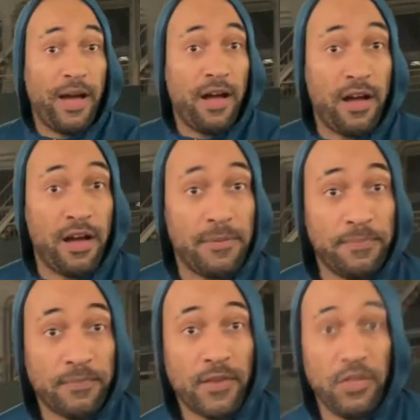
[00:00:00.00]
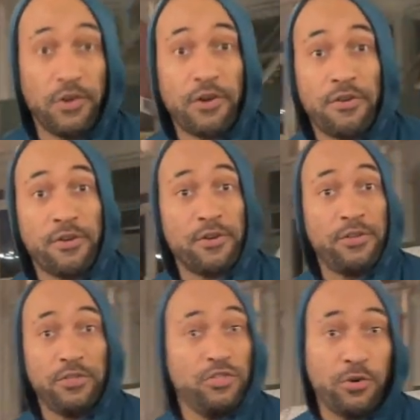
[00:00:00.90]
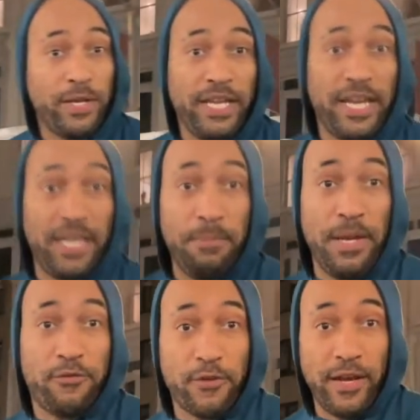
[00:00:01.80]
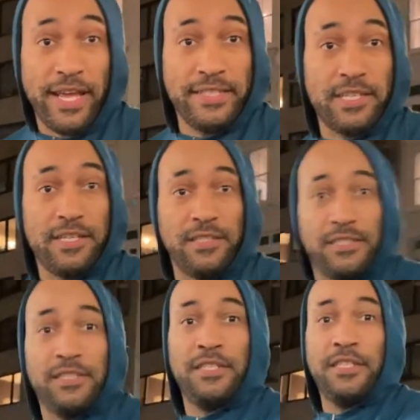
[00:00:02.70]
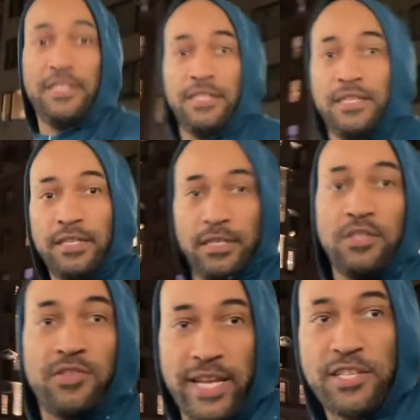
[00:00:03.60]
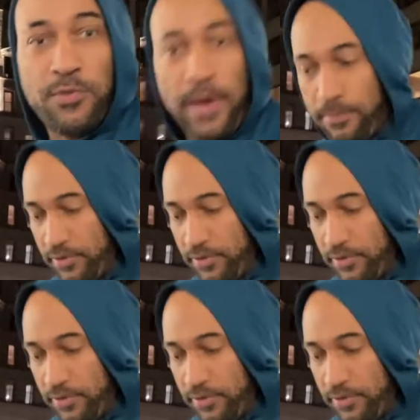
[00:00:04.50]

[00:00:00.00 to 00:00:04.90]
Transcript: uh, you're don't eat any meat for Lent, huh? So that's why I'm